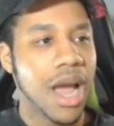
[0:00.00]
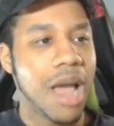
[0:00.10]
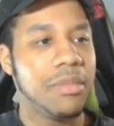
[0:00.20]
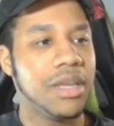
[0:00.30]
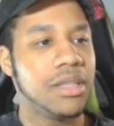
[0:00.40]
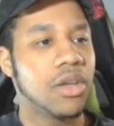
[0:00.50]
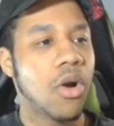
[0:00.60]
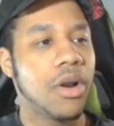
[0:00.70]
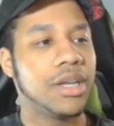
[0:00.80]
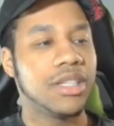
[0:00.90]
I mean, the
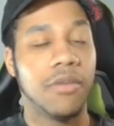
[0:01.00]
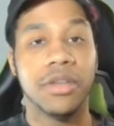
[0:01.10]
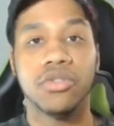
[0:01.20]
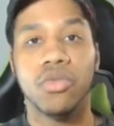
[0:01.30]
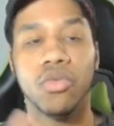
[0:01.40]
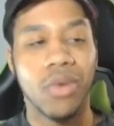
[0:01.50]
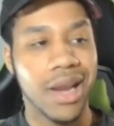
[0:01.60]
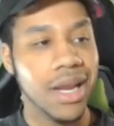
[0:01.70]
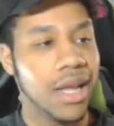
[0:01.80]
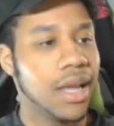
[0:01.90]
card itself is
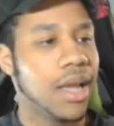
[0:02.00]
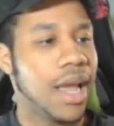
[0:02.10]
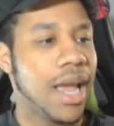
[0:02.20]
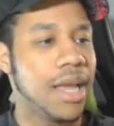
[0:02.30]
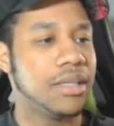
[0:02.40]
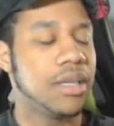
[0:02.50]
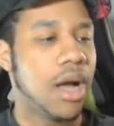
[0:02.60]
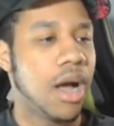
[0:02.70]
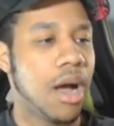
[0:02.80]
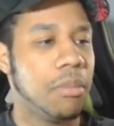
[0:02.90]
great, and
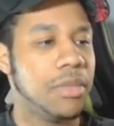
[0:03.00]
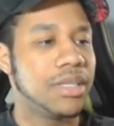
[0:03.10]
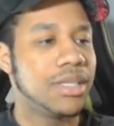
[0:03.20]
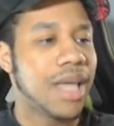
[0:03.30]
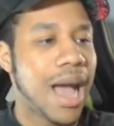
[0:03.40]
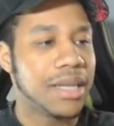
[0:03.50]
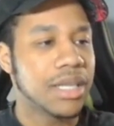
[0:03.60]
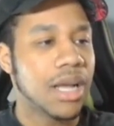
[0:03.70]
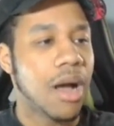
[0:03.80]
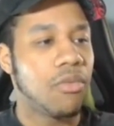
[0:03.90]
this is the highest
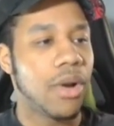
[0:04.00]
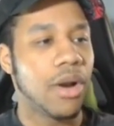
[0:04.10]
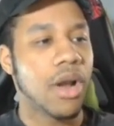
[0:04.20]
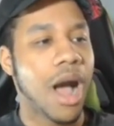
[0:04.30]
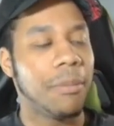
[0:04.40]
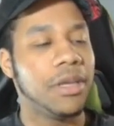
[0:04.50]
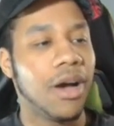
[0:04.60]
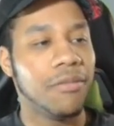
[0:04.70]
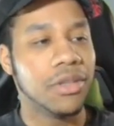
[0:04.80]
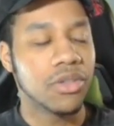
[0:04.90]
rare copy
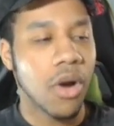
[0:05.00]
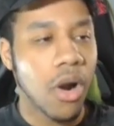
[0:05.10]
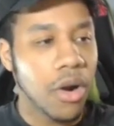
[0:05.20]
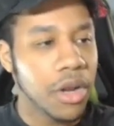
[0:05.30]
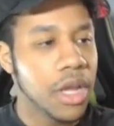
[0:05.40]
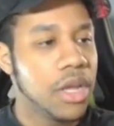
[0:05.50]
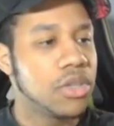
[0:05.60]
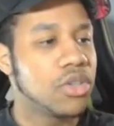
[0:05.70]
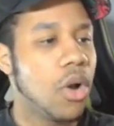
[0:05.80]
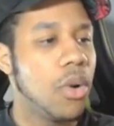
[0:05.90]
of this card.
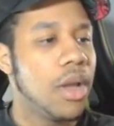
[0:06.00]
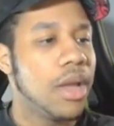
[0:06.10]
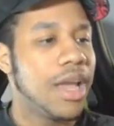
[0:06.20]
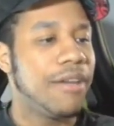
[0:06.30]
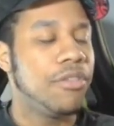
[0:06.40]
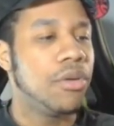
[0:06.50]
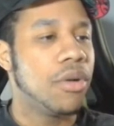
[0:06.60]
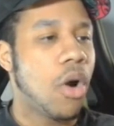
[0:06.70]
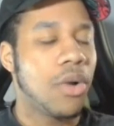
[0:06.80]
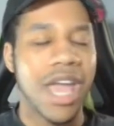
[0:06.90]
So if you're
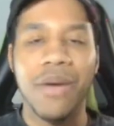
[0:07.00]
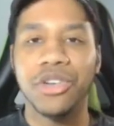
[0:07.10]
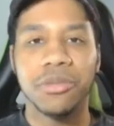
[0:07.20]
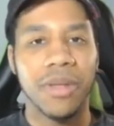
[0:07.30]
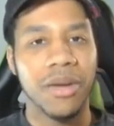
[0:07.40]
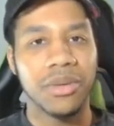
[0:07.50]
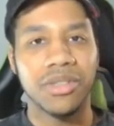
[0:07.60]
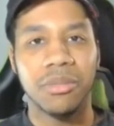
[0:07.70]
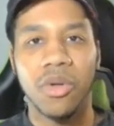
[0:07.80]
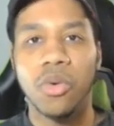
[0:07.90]
okay with just playing with
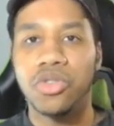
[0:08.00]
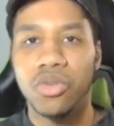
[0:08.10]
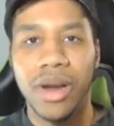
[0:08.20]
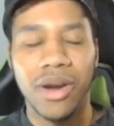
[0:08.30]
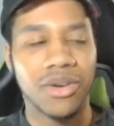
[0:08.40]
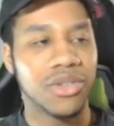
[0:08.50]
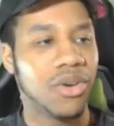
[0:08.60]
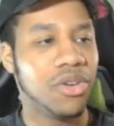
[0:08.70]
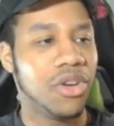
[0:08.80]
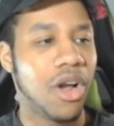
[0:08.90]
some ultra rares,
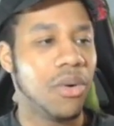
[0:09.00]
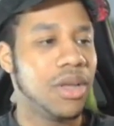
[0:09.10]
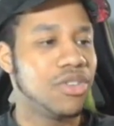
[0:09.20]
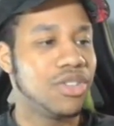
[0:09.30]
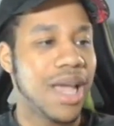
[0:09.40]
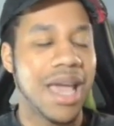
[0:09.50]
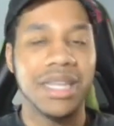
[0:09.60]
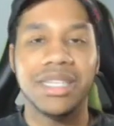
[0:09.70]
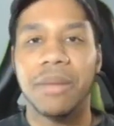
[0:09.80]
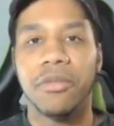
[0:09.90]
or, you know, just
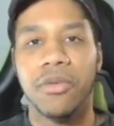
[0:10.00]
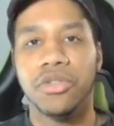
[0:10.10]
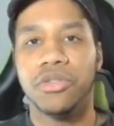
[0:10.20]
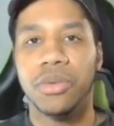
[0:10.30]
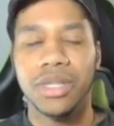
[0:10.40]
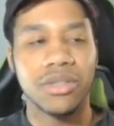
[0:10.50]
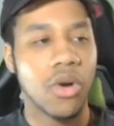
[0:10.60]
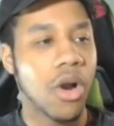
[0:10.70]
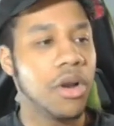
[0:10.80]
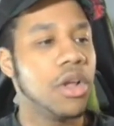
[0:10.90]
any type of version with this
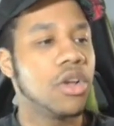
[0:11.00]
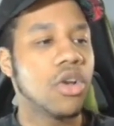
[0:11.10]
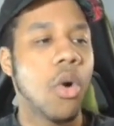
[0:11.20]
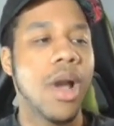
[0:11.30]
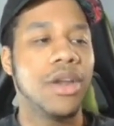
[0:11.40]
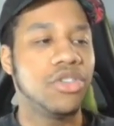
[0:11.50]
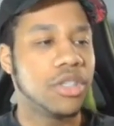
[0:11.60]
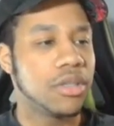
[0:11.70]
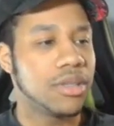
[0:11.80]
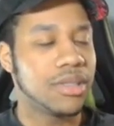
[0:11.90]
card, go ahead and
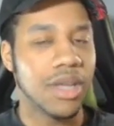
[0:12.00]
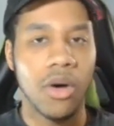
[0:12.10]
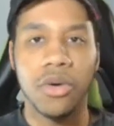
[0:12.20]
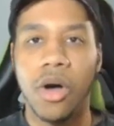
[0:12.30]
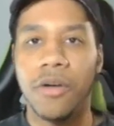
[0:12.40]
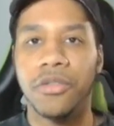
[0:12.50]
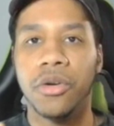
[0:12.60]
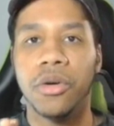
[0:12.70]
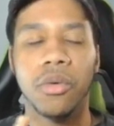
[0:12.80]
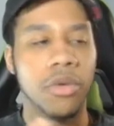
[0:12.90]
just sell it off
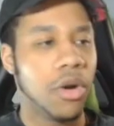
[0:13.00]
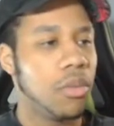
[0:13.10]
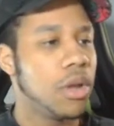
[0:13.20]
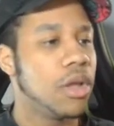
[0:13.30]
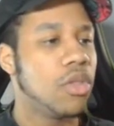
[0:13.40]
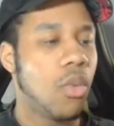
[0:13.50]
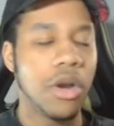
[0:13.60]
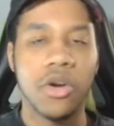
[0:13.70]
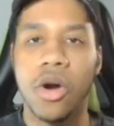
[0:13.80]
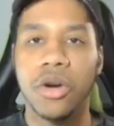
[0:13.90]
your, you know, the
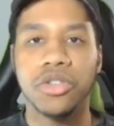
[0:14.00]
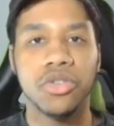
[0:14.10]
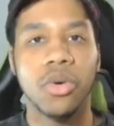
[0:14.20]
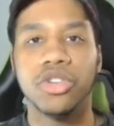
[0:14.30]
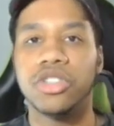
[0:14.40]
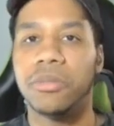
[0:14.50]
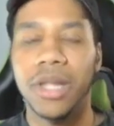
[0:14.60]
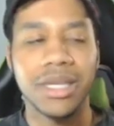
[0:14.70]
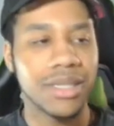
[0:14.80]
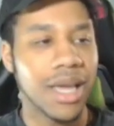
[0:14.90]
one card too, or just the
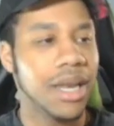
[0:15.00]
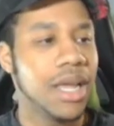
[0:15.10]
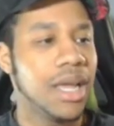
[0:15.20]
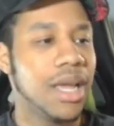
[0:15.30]
play set.